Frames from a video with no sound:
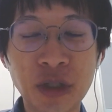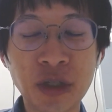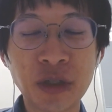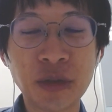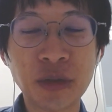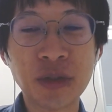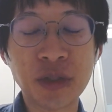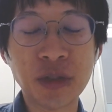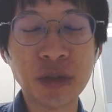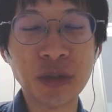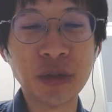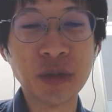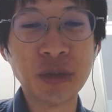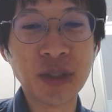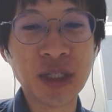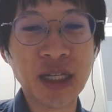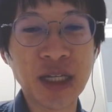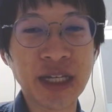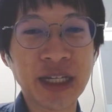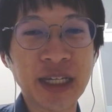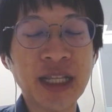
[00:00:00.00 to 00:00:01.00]
go to
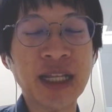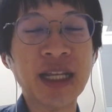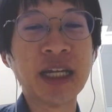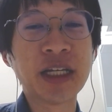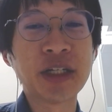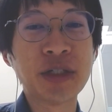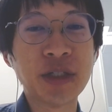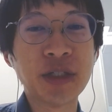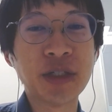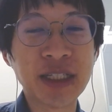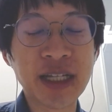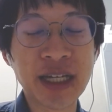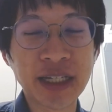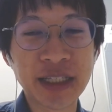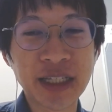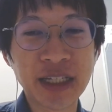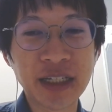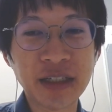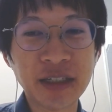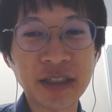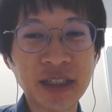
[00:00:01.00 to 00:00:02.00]
like
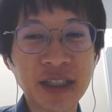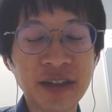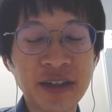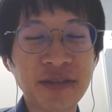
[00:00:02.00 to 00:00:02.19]
electrotactile